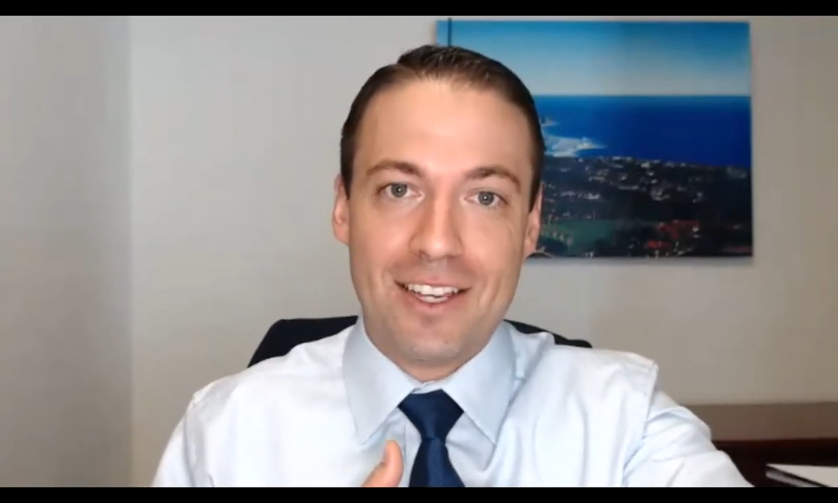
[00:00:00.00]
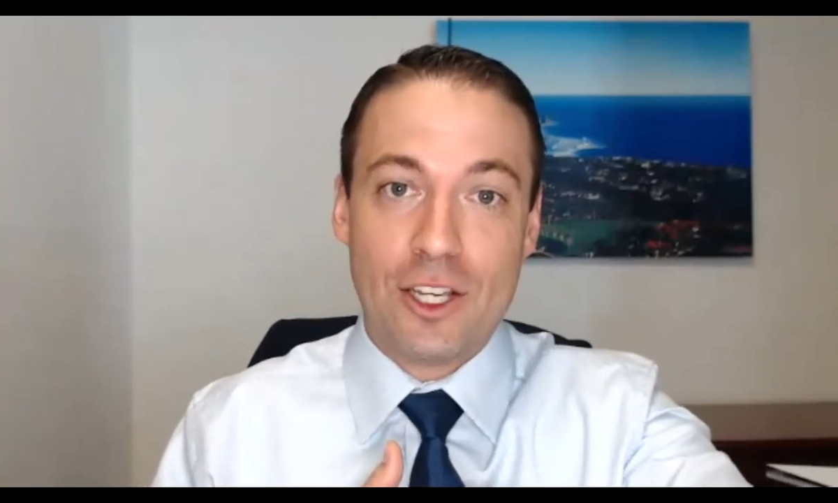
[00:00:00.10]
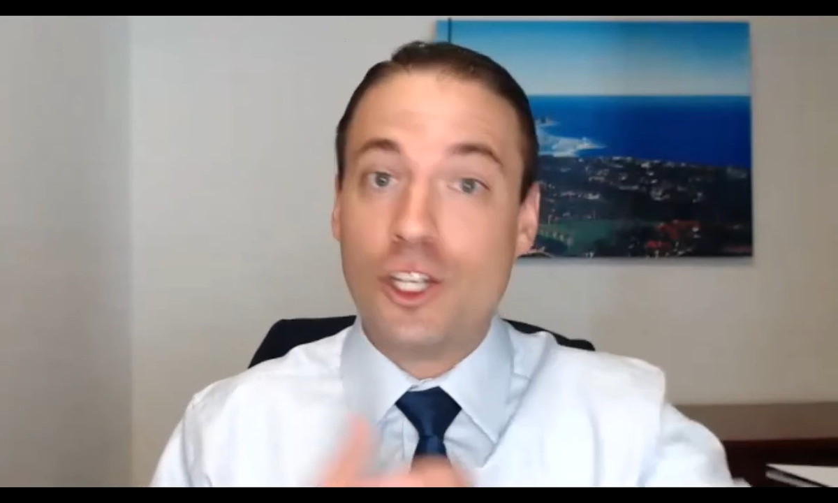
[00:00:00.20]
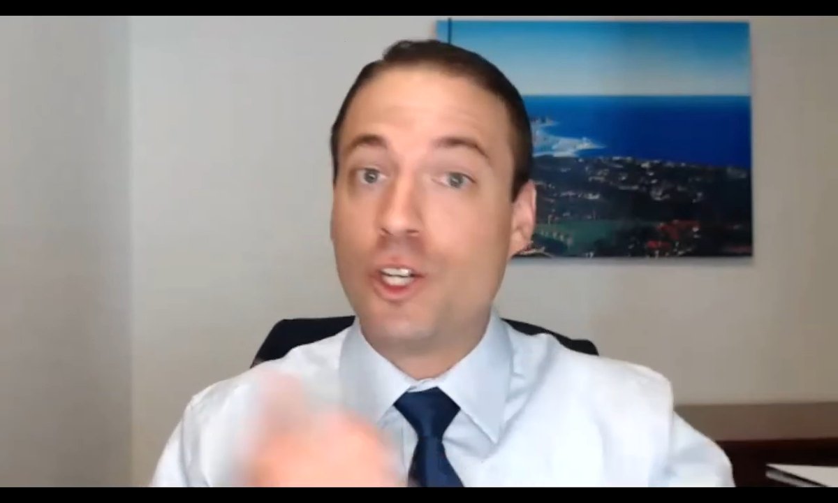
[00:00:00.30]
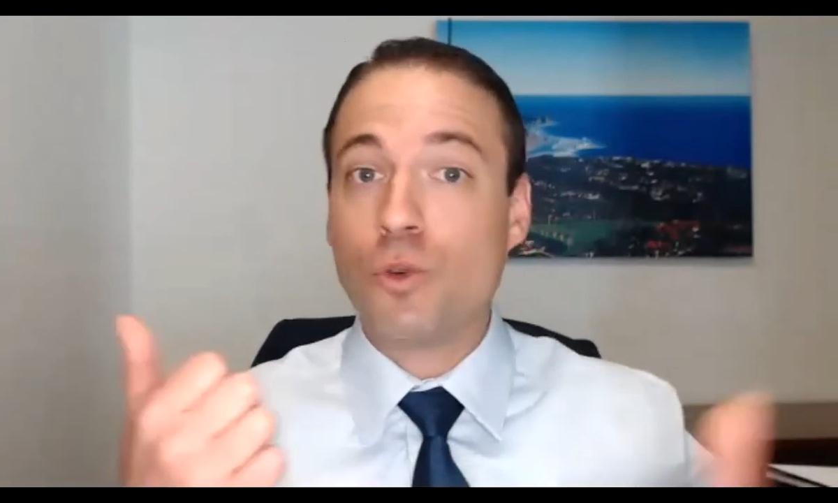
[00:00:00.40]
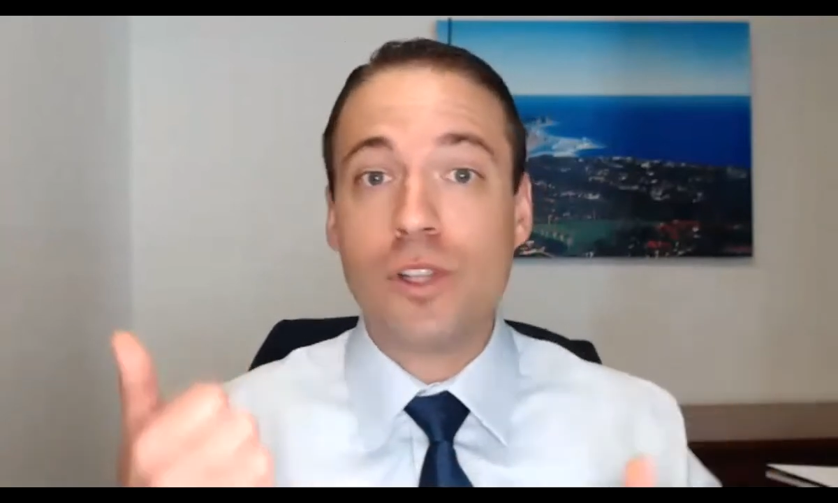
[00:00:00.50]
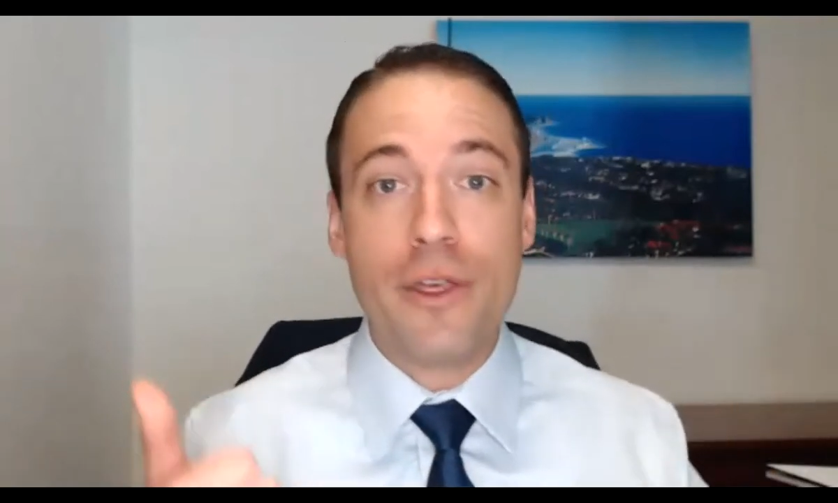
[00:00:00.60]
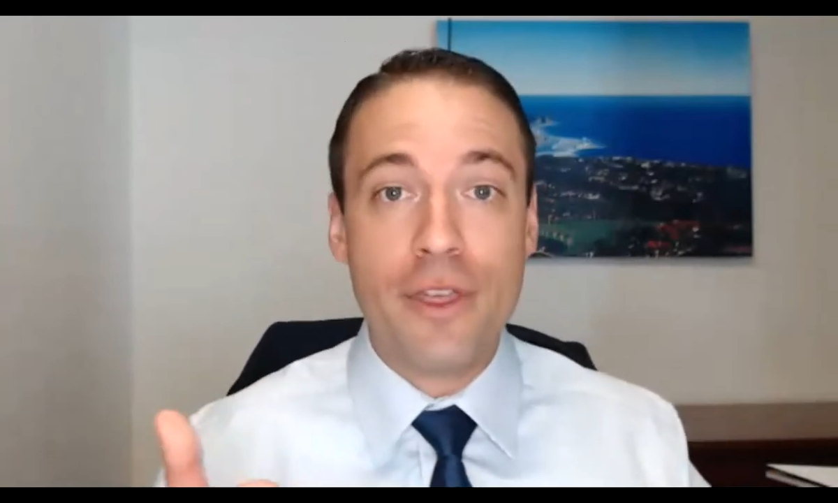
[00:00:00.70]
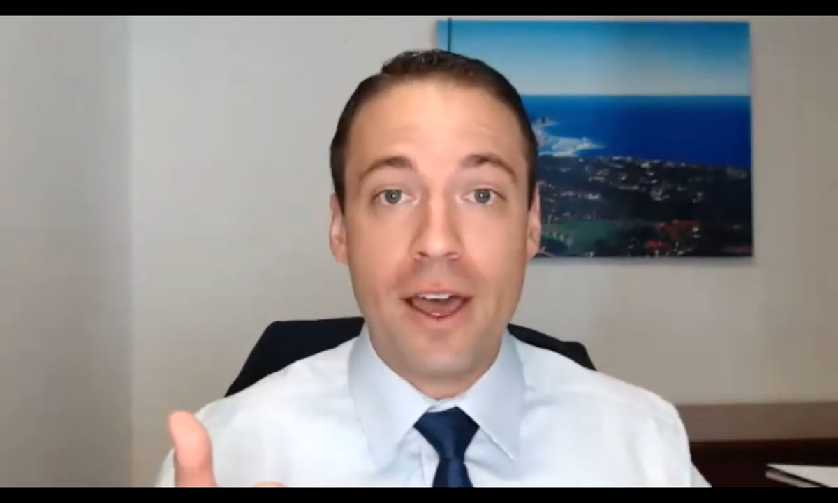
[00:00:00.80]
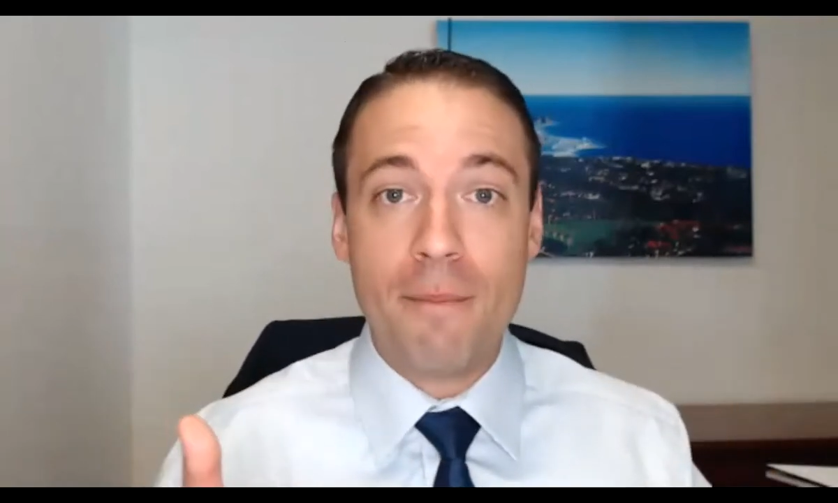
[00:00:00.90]
Good rule of
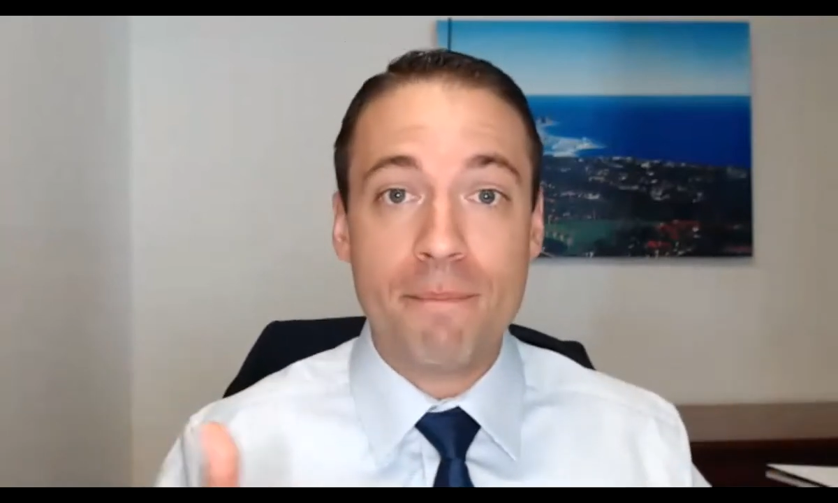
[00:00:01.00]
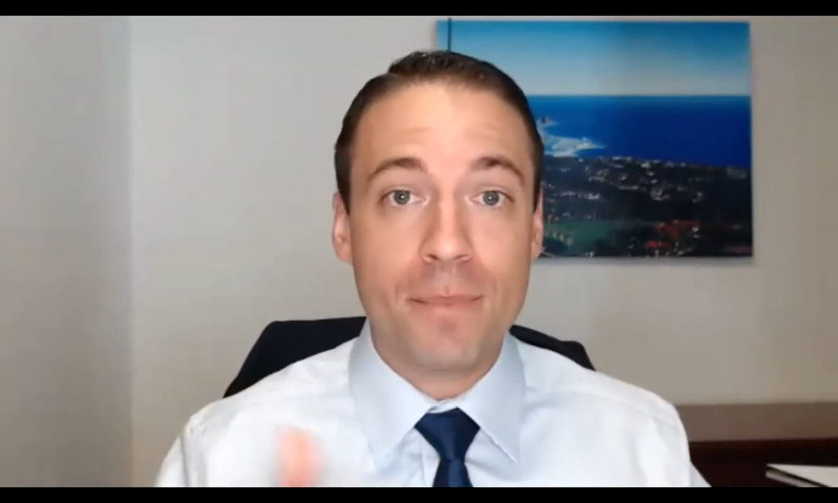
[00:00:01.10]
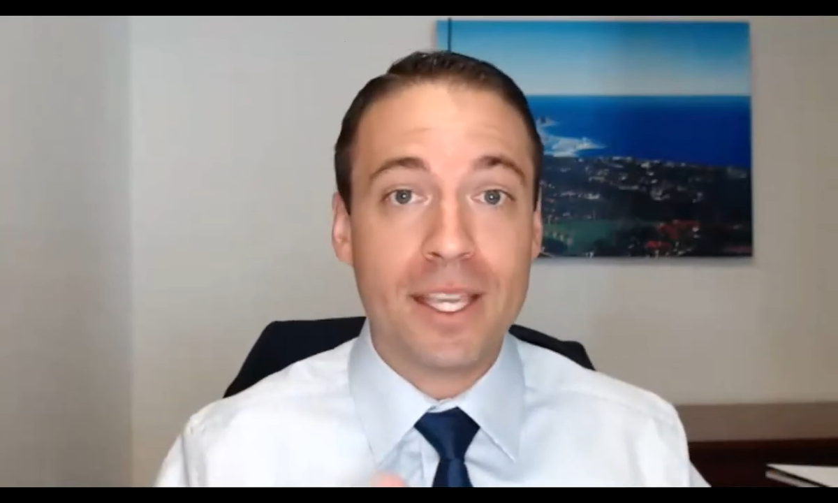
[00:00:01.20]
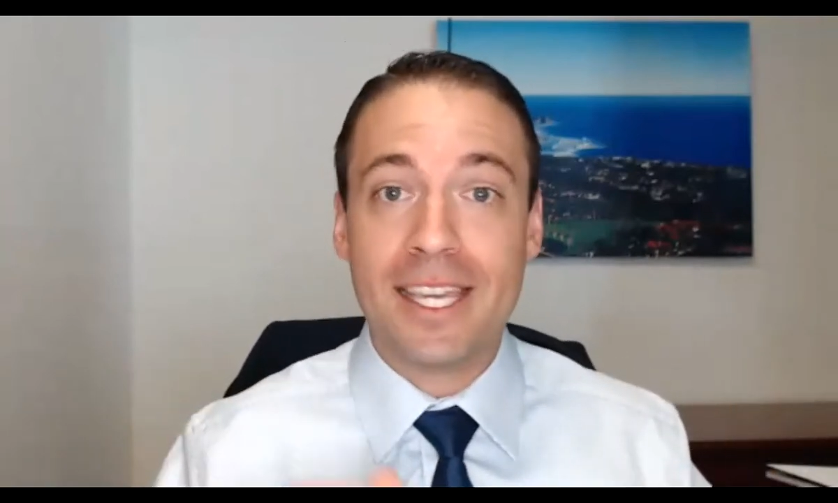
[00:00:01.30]
thumb,